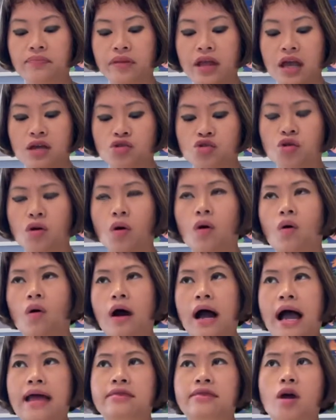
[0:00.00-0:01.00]
So
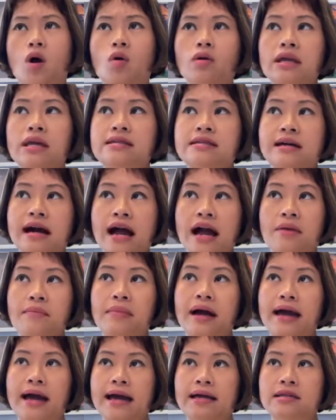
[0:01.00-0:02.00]
the only time
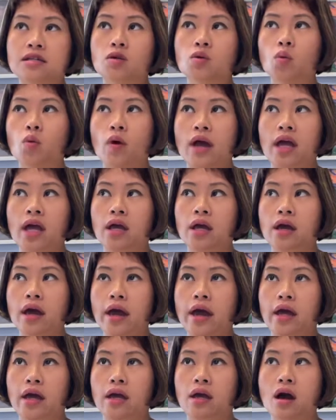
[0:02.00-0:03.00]
I activate
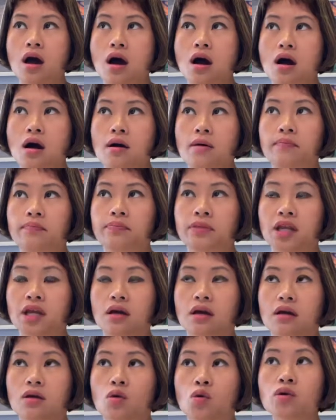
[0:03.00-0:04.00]
a
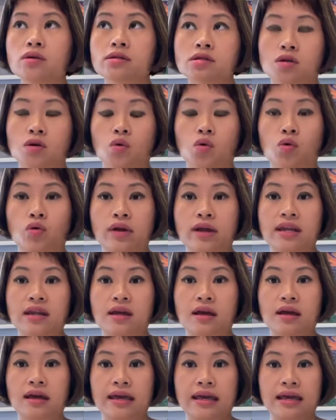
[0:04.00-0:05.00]
crystal grid
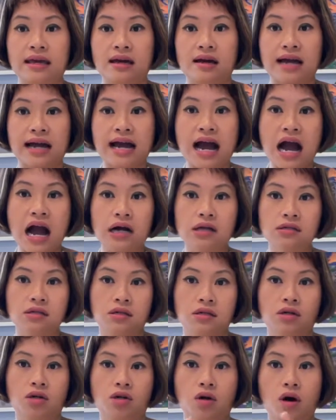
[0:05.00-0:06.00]
in a
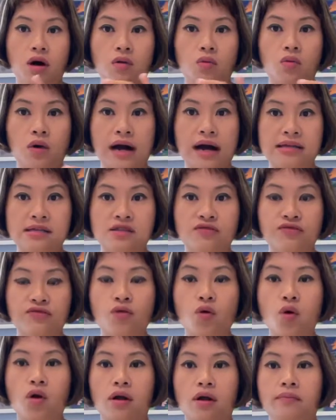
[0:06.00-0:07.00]
counterclockwise
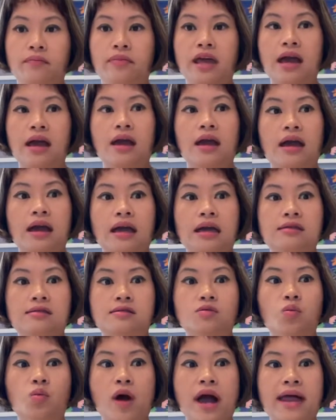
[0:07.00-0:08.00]
form
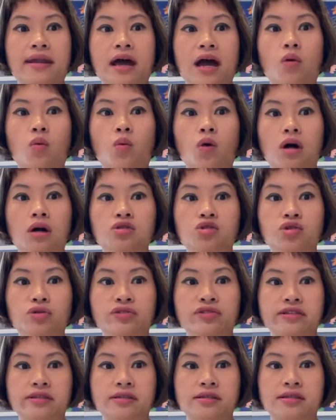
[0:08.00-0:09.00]
is when I want
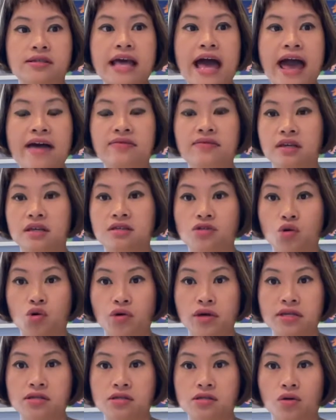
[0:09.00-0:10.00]
to send this
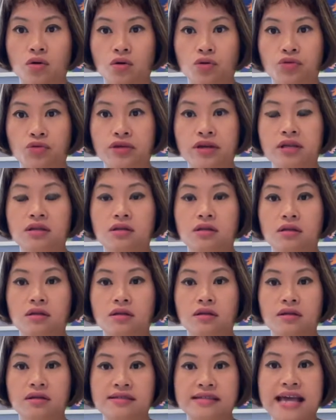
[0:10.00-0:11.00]
crystal
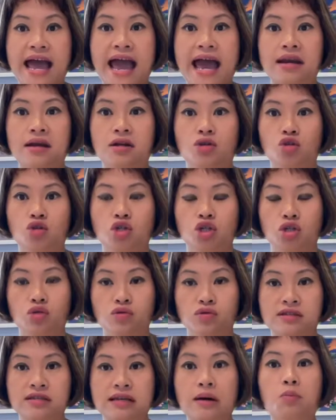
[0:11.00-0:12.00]
grid's energy
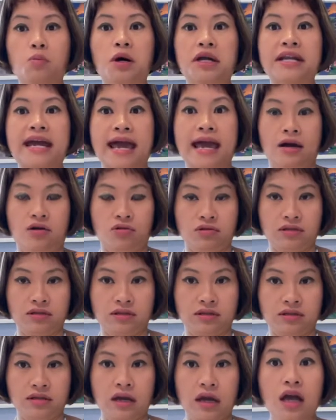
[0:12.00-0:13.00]
to someone
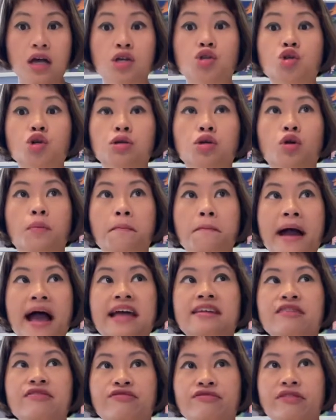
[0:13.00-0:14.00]
else. So to
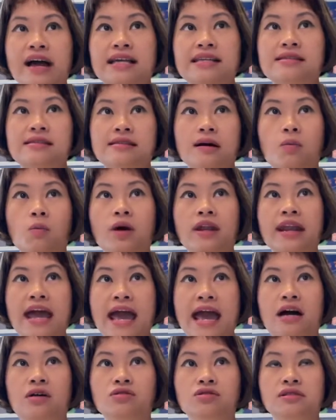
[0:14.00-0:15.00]
manifest someone
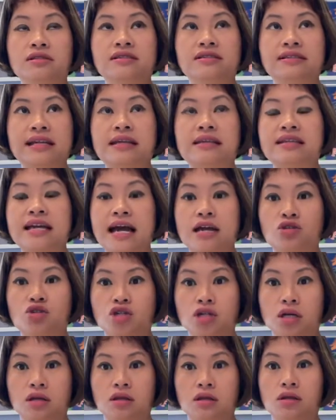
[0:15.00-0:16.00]
else's
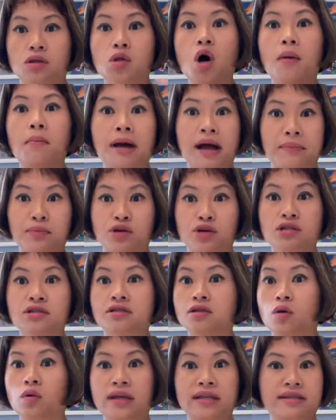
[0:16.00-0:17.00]
intention, not my
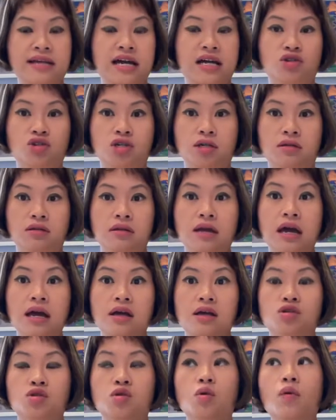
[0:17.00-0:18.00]
personal intention.
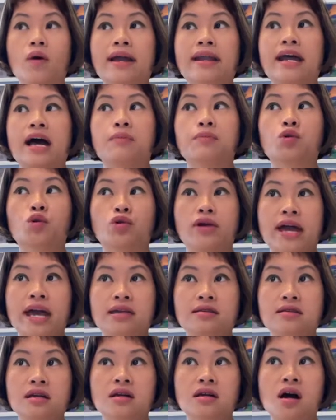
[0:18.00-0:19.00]
So when I'm
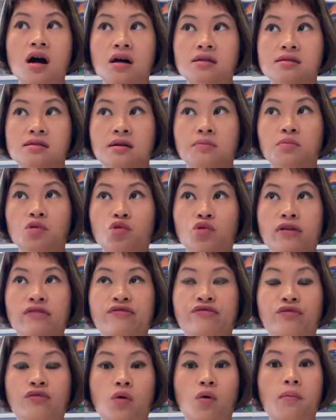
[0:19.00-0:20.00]
creating custom grid
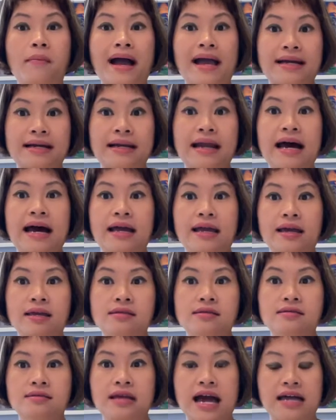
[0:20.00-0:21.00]
for my
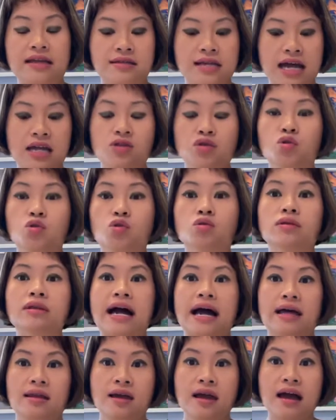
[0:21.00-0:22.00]
clients, I tend to do
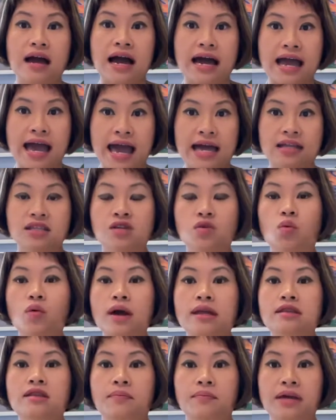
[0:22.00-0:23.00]
that. I
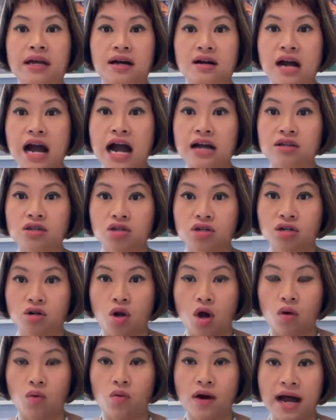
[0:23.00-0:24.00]
activate them in a
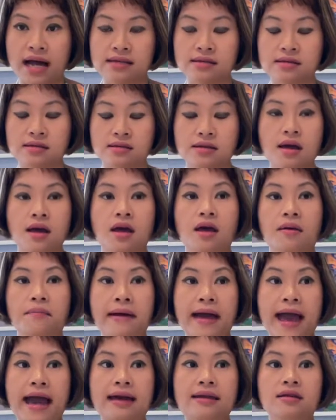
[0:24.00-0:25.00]
counterclockwise
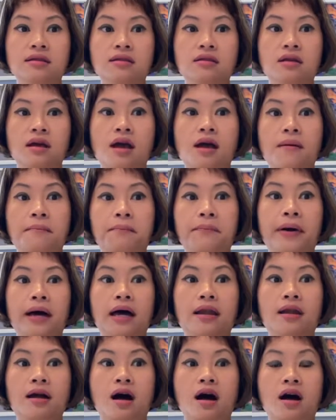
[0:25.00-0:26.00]
pattern.
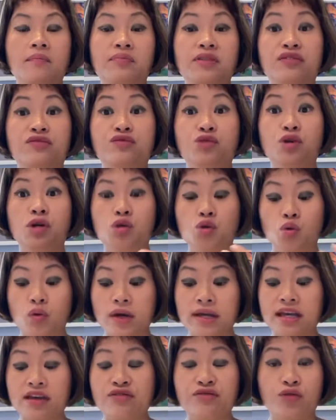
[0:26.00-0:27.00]
But if you're
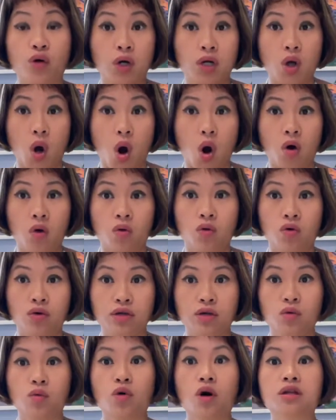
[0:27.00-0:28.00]
doing it for your own,
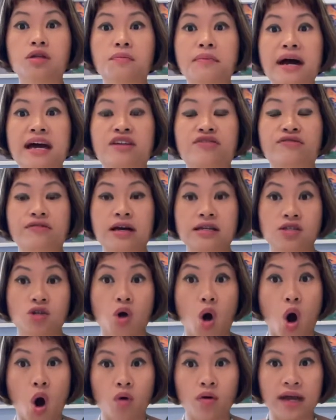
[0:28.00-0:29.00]
you want to manifest
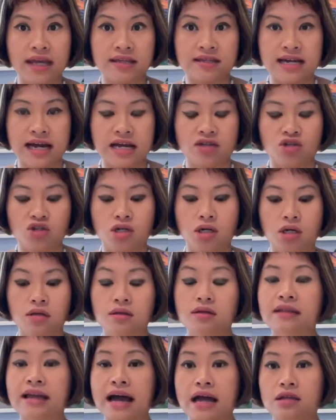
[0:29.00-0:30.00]
your own
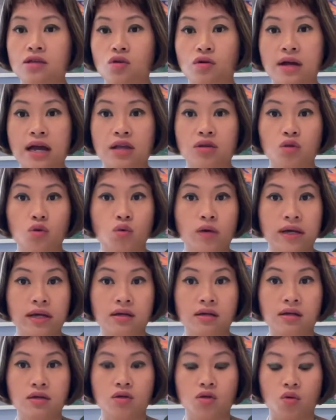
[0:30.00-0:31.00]
intention, then you can do
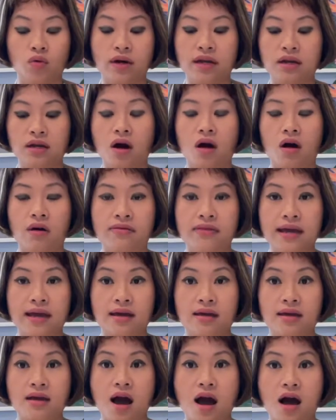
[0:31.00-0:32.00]
it on
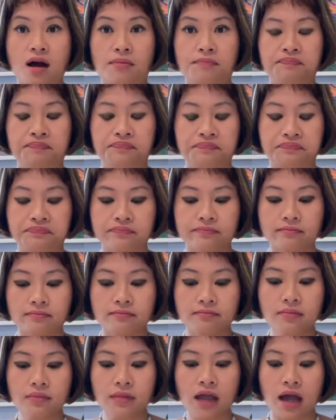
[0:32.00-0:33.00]
a
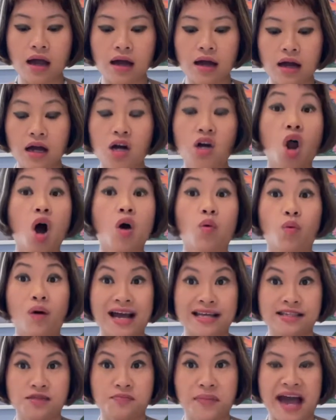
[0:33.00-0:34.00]

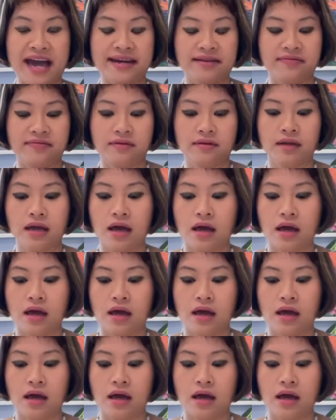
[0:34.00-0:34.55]
clockwise pattern.